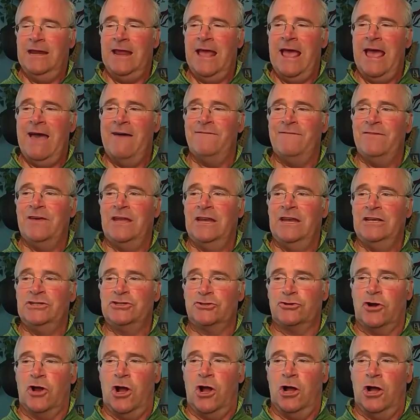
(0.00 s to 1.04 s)
didn't have any
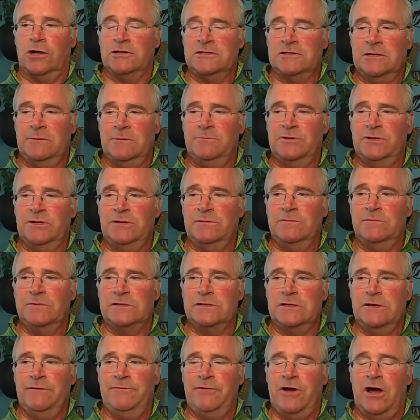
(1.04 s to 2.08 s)
strong
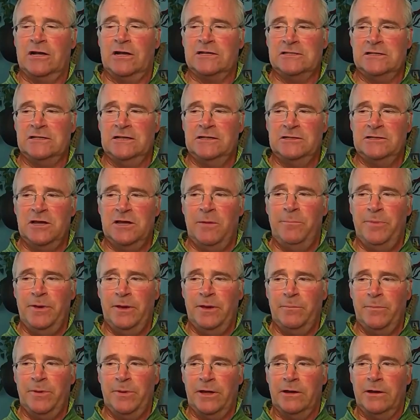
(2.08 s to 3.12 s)
symptoms of oxalate
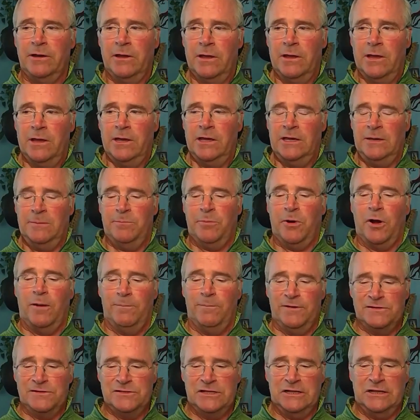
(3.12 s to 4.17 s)
dumping, but he
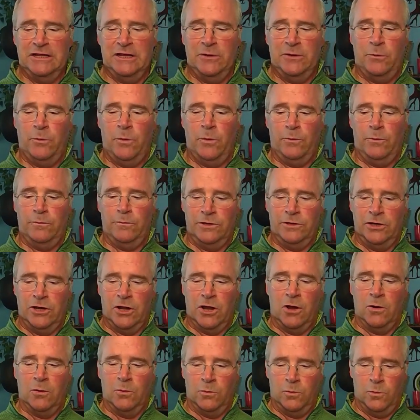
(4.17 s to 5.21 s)
purposely,
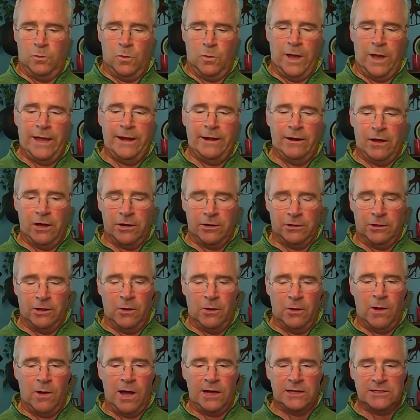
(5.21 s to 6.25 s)
went on a
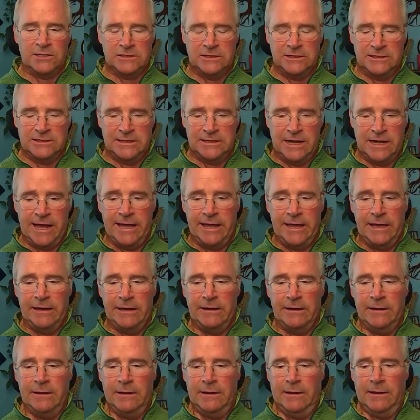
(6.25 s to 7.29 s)
low oxalate
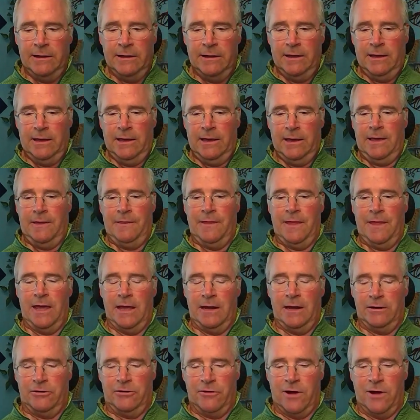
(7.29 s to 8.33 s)
diet and
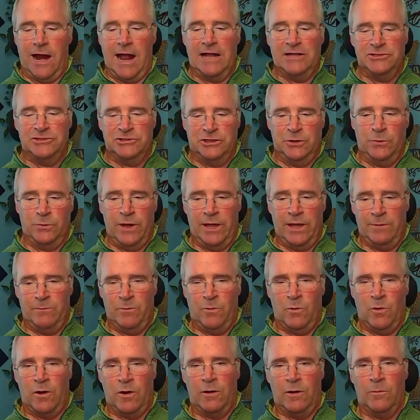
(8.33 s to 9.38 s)
then gradually went
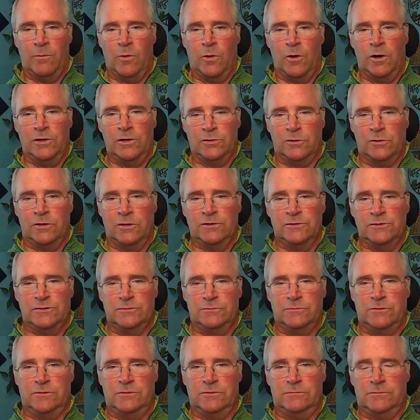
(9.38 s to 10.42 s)
more and more
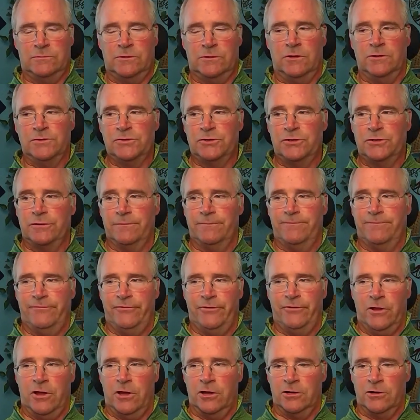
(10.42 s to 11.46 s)
towards closer to
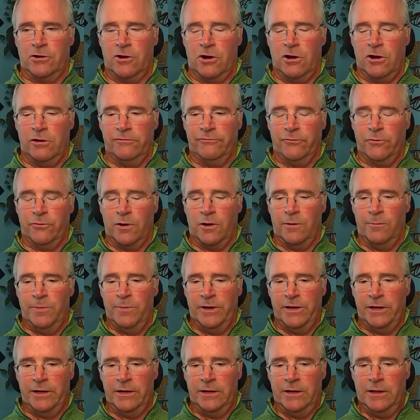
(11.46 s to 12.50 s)
full on carnivore.
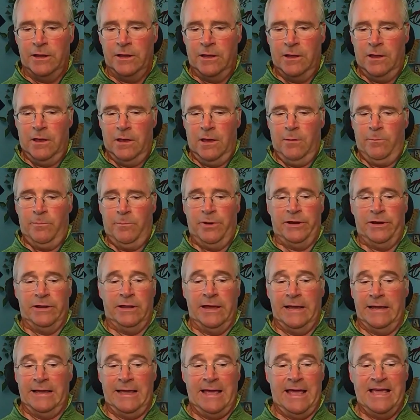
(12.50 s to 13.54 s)
But
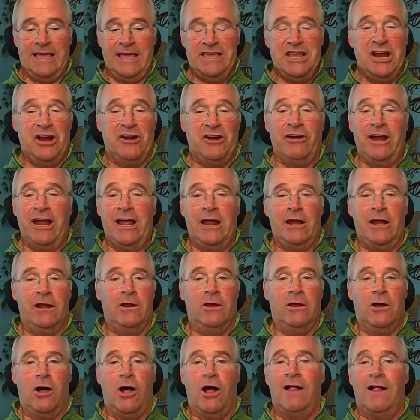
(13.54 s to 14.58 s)
a year
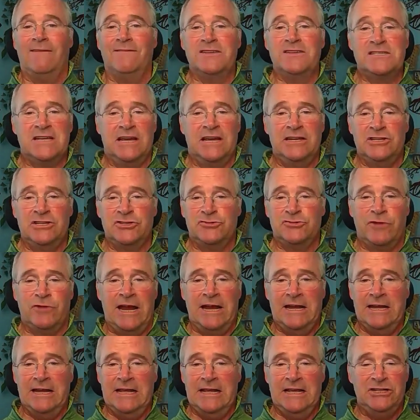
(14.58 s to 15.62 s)
in, all of a sudden his
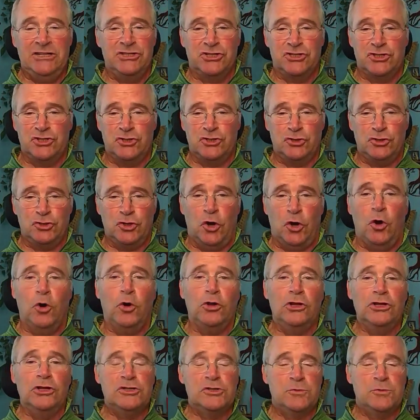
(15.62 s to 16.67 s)
right knee just
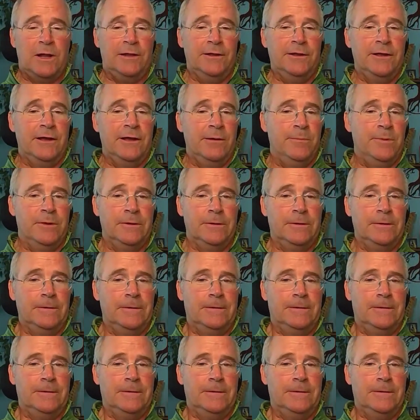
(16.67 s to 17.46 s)
totally swelled up.